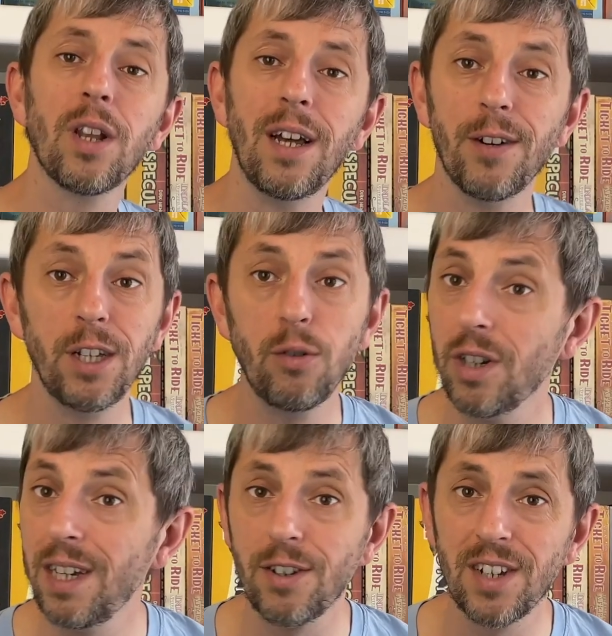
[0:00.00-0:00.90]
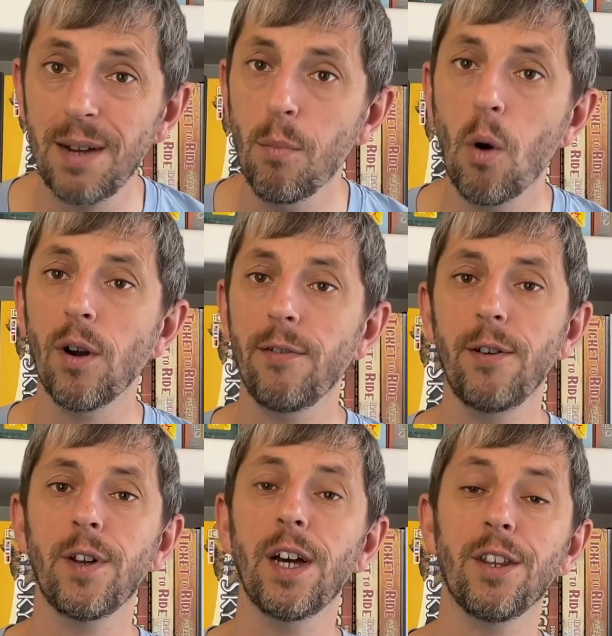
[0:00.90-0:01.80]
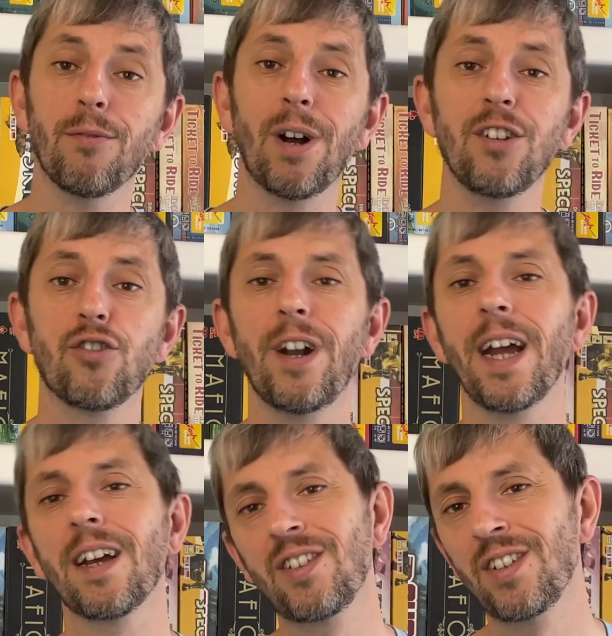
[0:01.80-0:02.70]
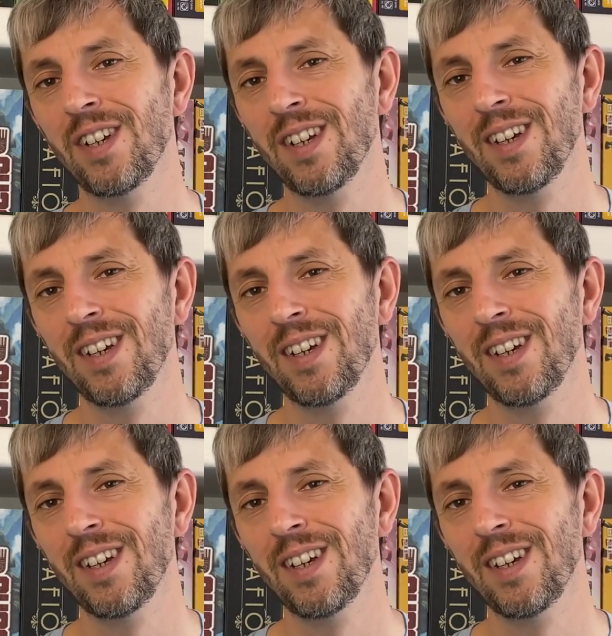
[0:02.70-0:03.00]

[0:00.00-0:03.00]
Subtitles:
Lover, you could even take more if you've learned the right tricks.